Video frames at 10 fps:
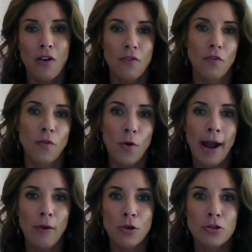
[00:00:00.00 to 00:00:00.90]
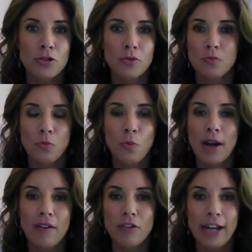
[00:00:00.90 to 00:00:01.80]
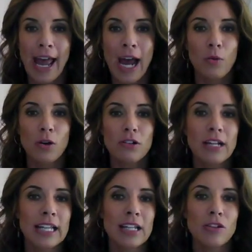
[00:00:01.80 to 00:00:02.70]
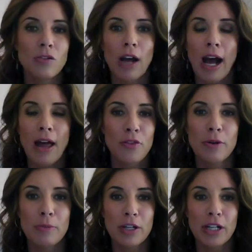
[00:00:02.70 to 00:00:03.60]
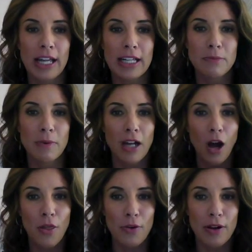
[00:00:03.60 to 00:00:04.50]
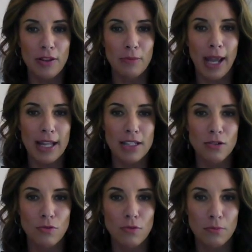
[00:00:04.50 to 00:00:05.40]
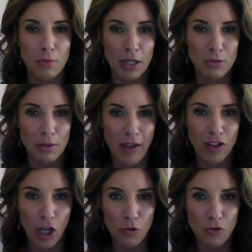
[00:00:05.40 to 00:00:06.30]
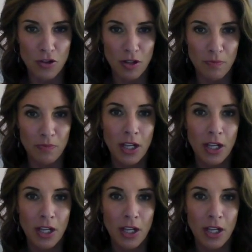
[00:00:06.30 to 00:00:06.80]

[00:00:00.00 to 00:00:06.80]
for 4 hours or whatever, an hour, and got 3 bookings, but all 3 of them canceled because we haven't coached them.